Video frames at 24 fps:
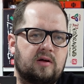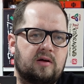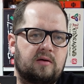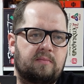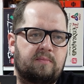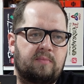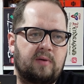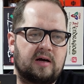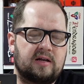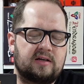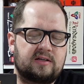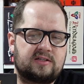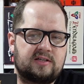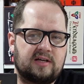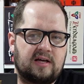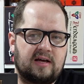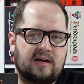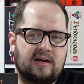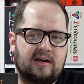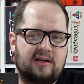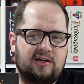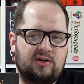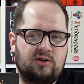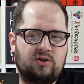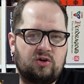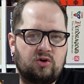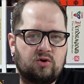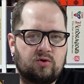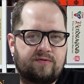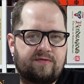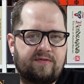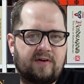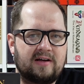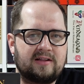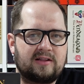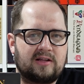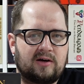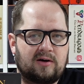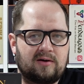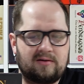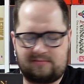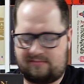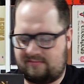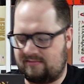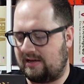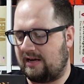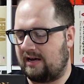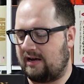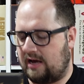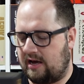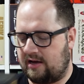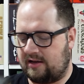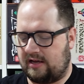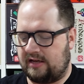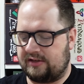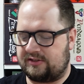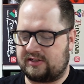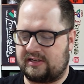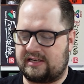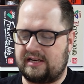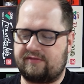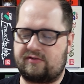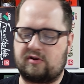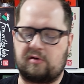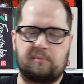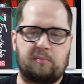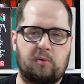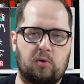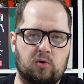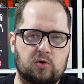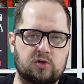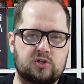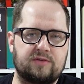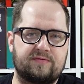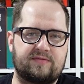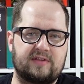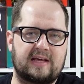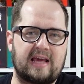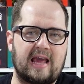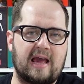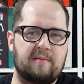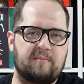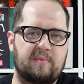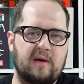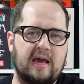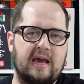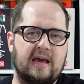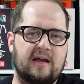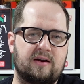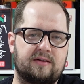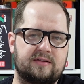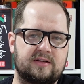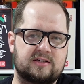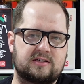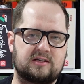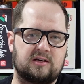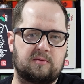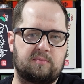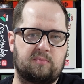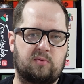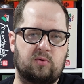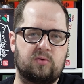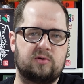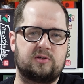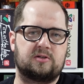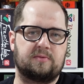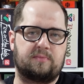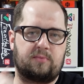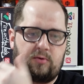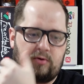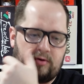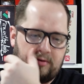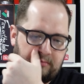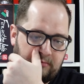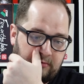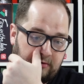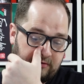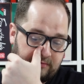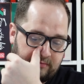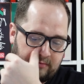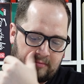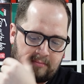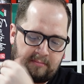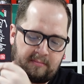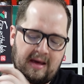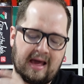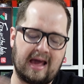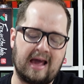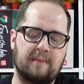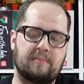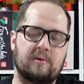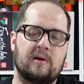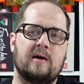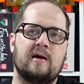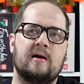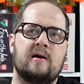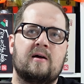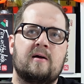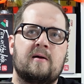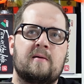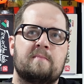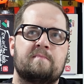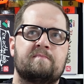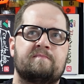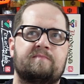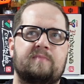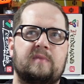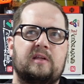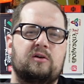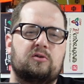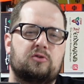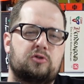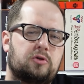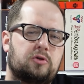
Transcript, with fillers: but uh, you, you fight the, a, a, significant portion of the campaign on this little point-to-point -point movement map. You'll